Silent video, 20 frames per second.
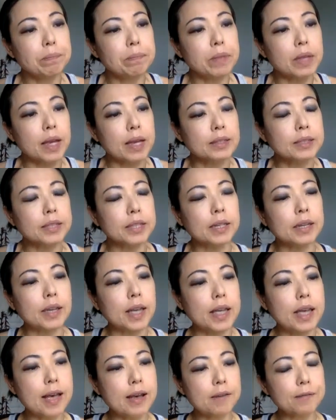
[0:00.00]
as a
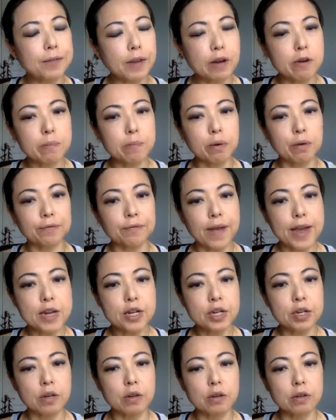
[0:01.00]
healthcare
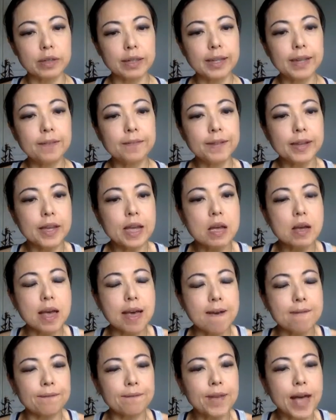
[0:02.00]
professional, giving out
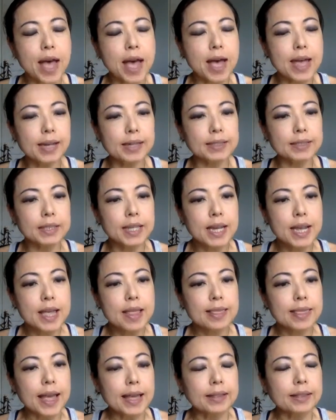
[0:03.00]
advice
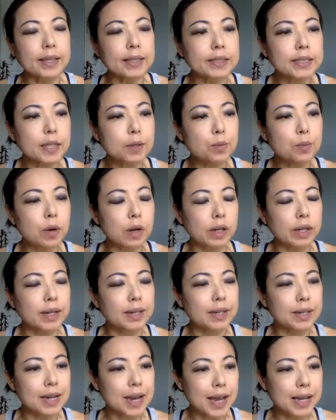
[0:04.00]
that doesn't work
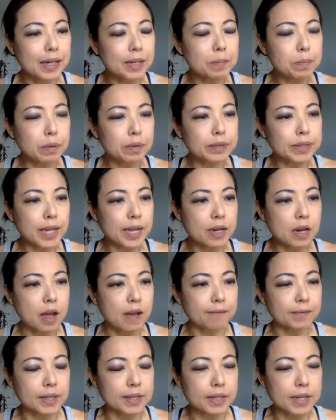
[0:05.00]
90% of
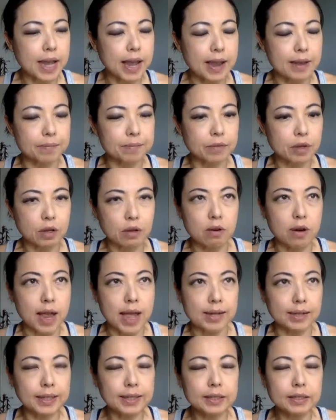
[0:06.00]
the time, or at
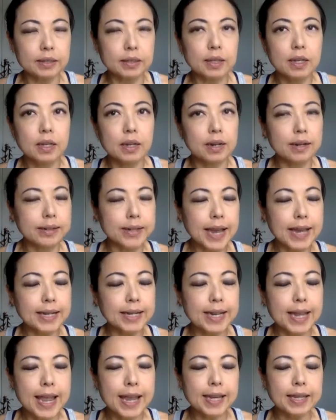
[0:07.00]
least
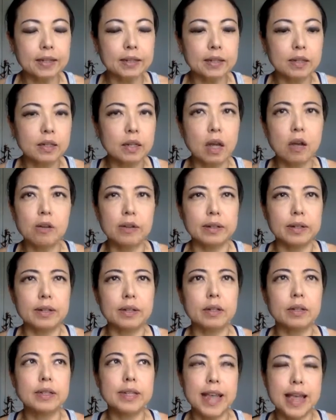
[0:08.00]
98 on
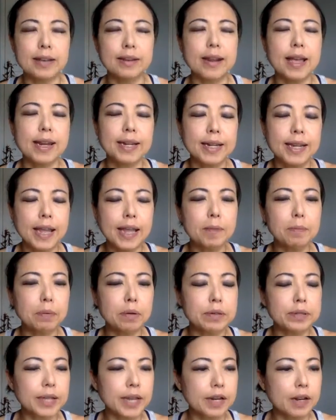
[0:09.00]
yeah
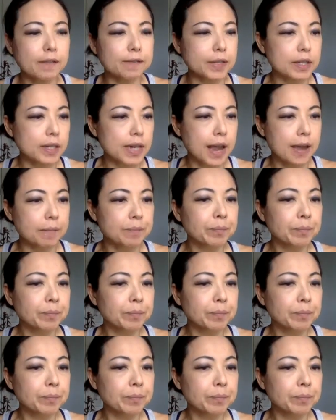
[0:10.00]
98% of the time.